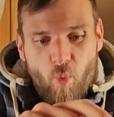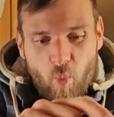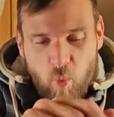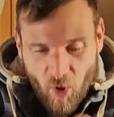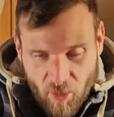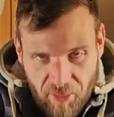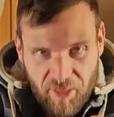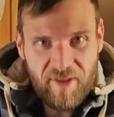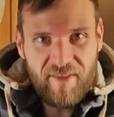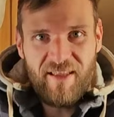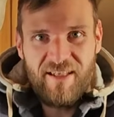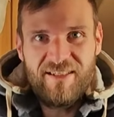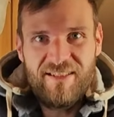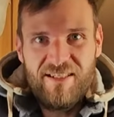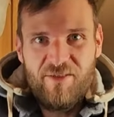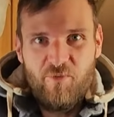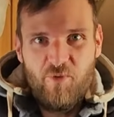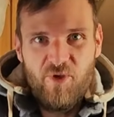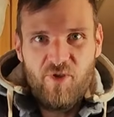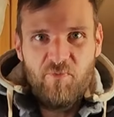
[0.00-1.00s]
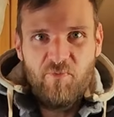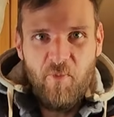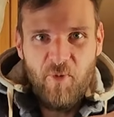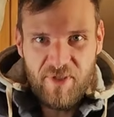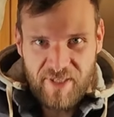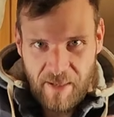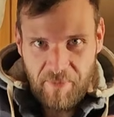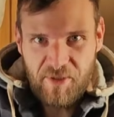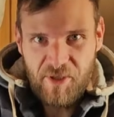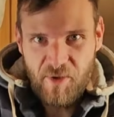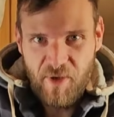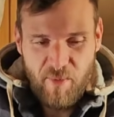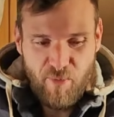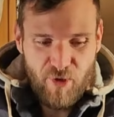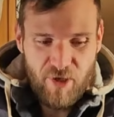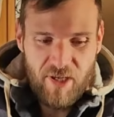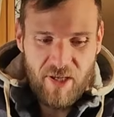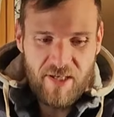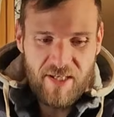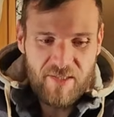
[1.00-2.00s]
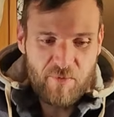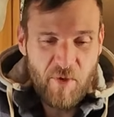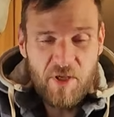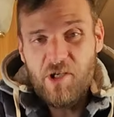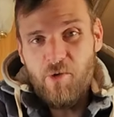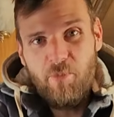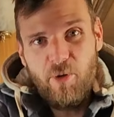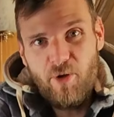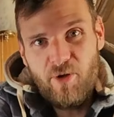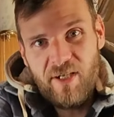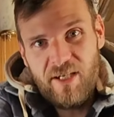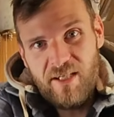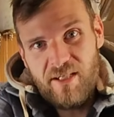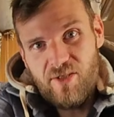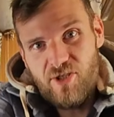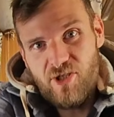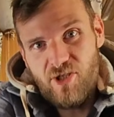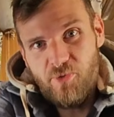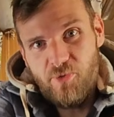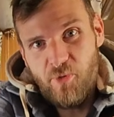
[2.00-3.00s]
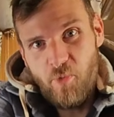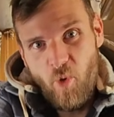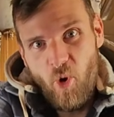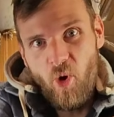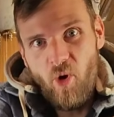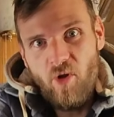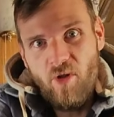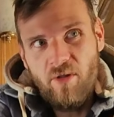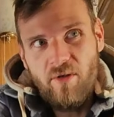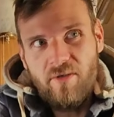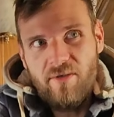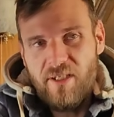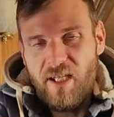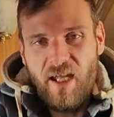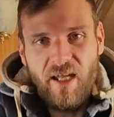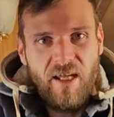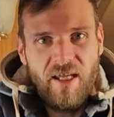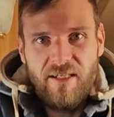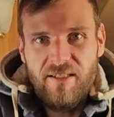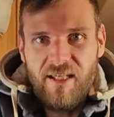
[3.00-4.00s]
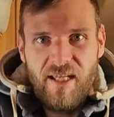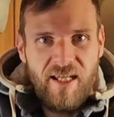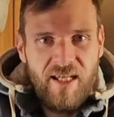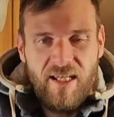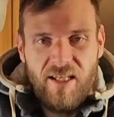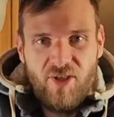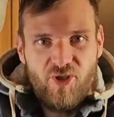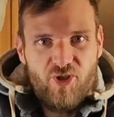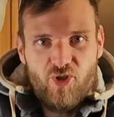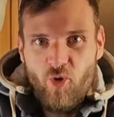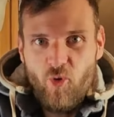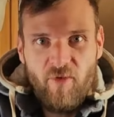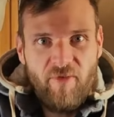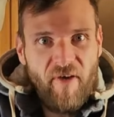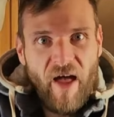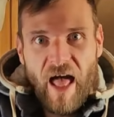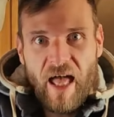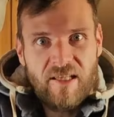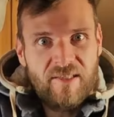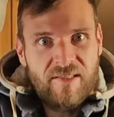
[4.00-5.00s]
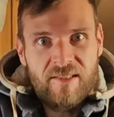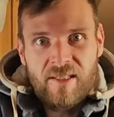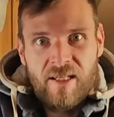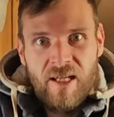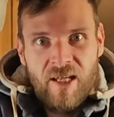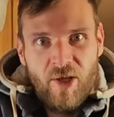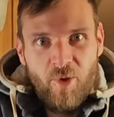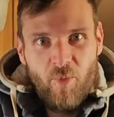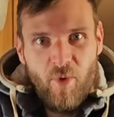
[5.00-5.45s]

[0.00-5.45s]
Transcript: one thing that did was absolutely brilliant is when you plug it into the wall, yeah, it is so fast.